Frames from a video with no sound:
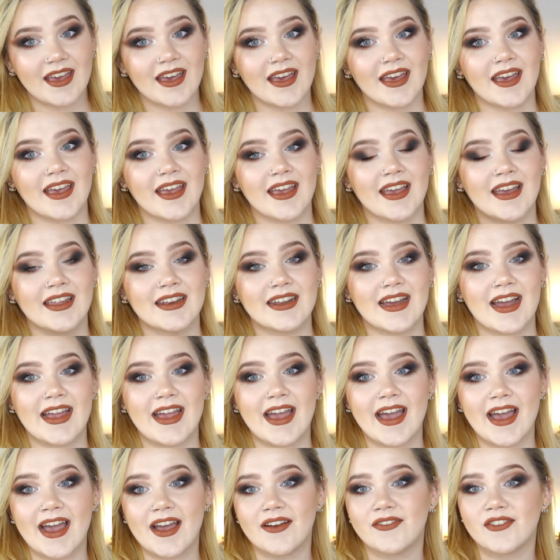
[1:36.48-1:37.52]
And I
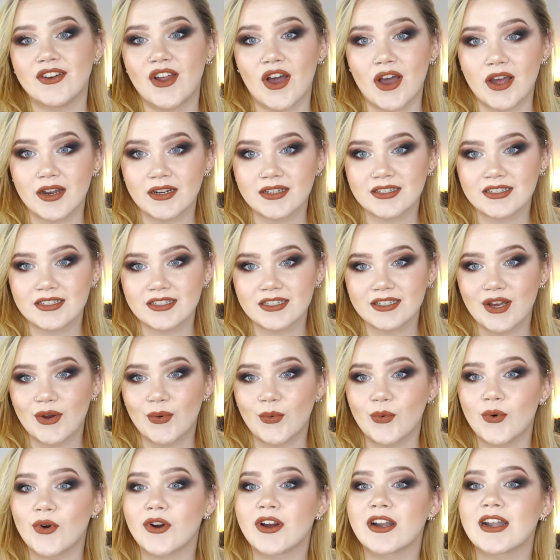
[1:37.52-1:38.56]
have not
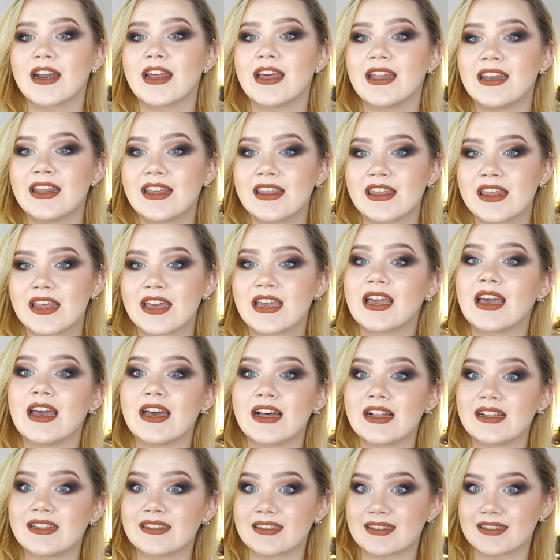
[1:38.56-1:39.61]
worn anything
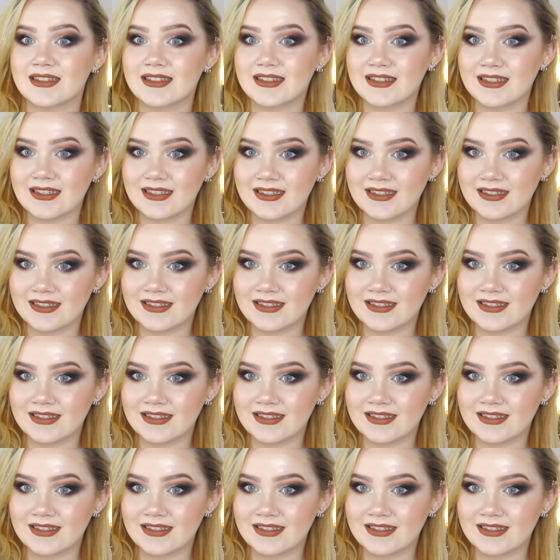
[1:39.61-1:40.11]
else